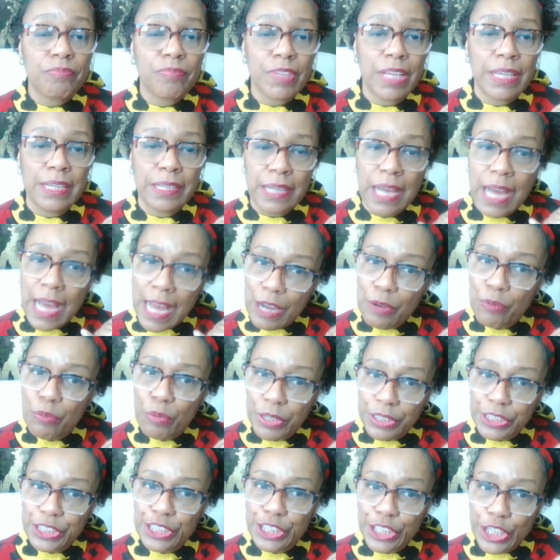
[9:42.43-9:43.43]
And I
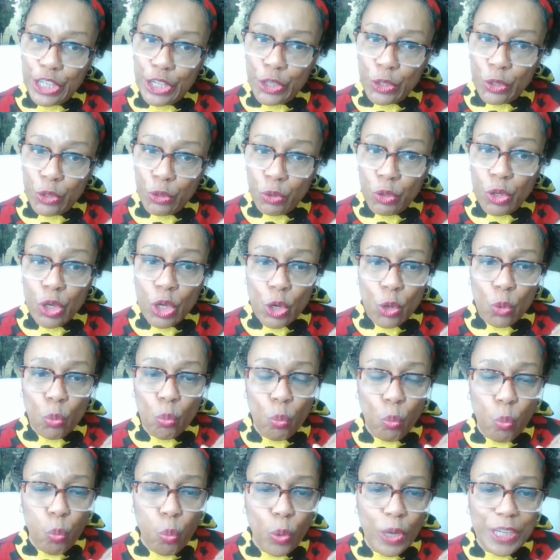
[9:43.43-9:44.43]
want to know
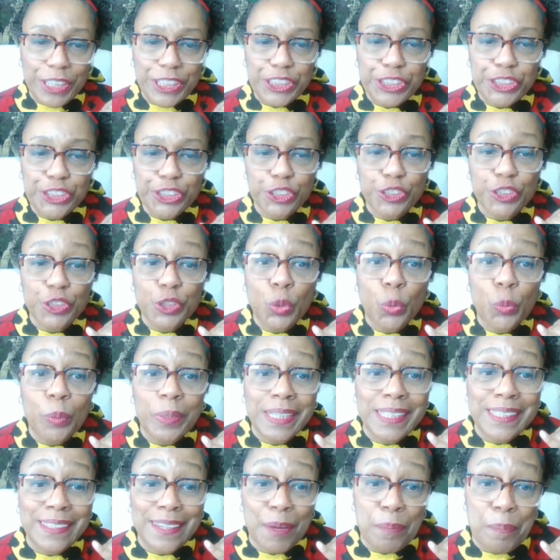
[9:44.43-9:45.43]
what you're
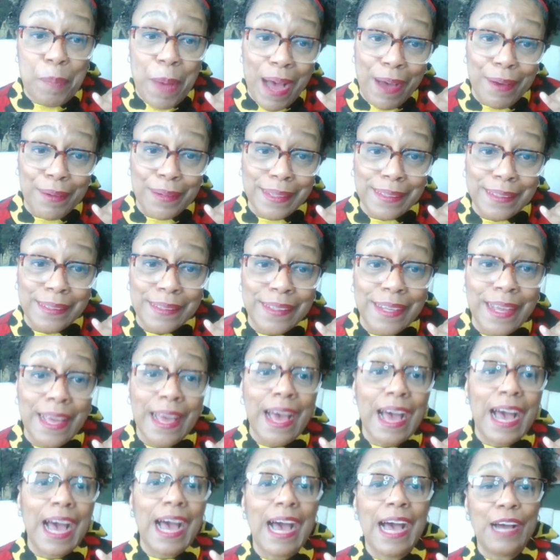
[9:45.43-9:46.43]
doing about it.
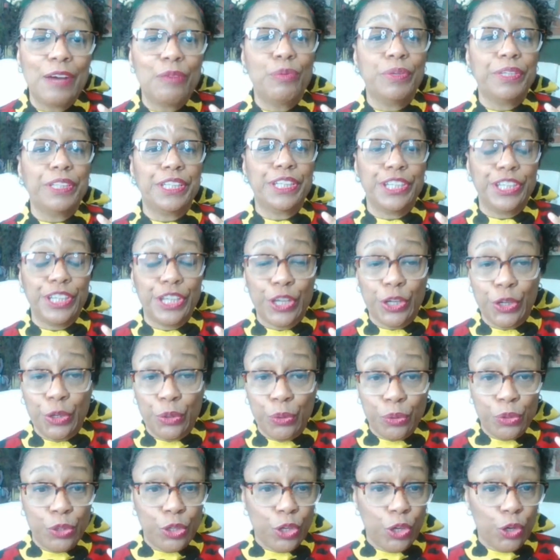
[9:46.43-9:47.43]
I want to
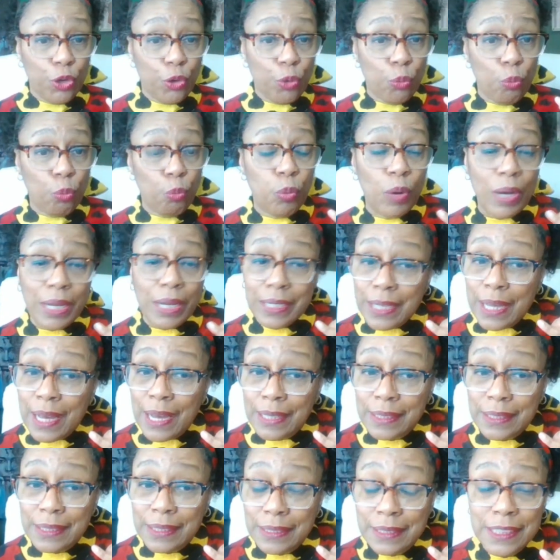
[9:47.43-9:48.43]
know what
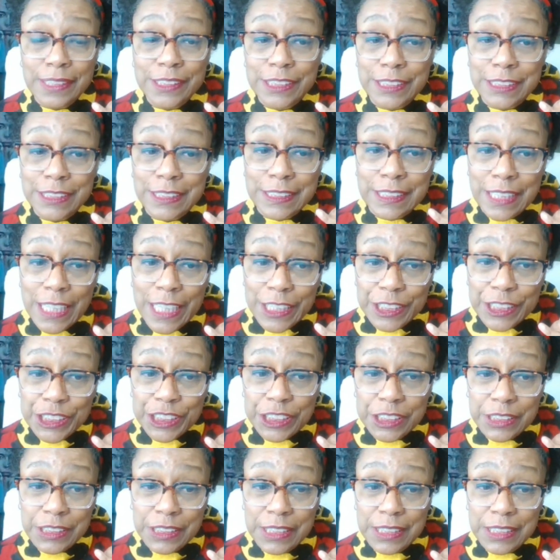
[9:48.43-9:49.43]
kind of
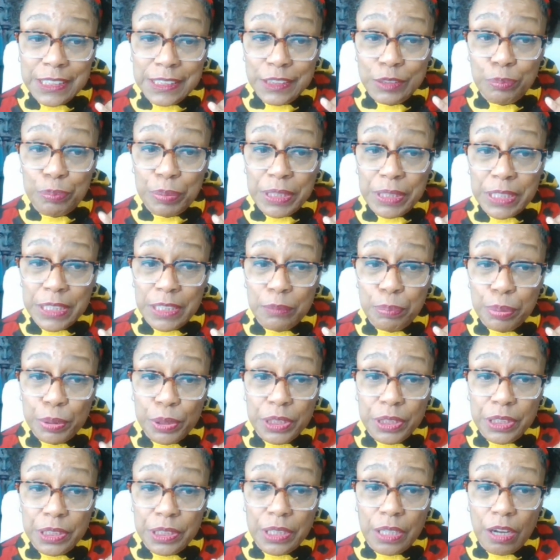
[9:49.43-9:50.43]
legislation is being
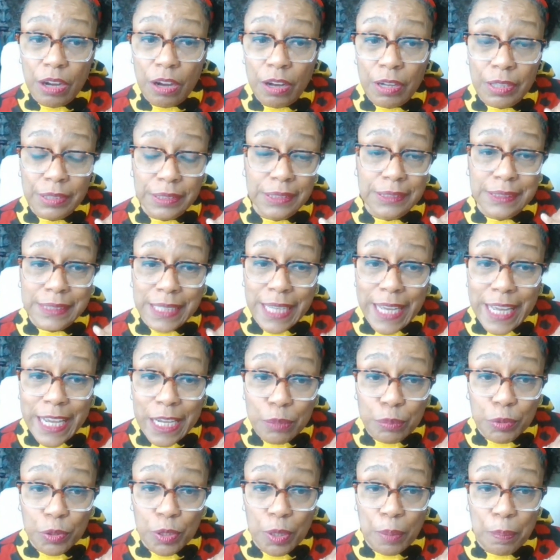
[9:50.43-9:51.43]
put on the
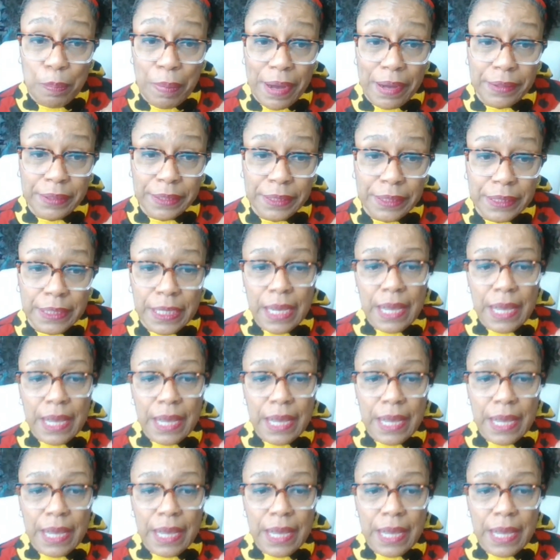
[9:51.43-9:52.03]
table about it.